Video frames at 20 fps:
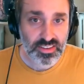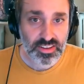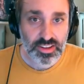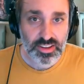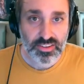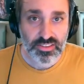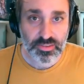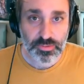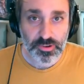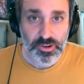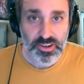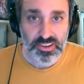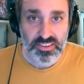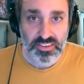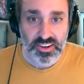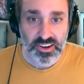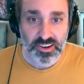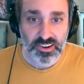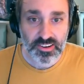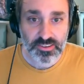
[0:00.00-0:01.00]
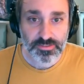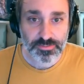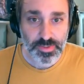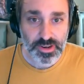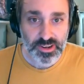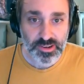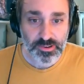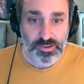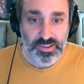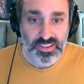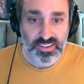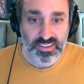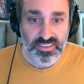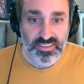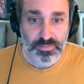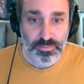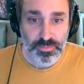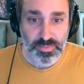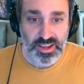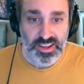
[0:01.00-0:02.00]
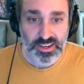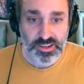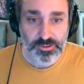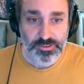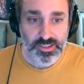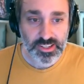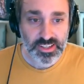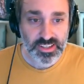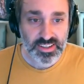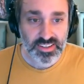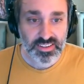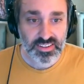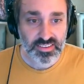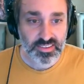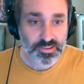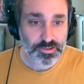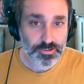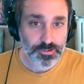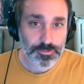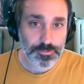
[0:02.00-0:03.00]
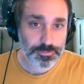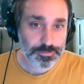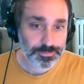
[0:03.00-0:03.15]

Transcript: so we're going to start off by doing this manually. So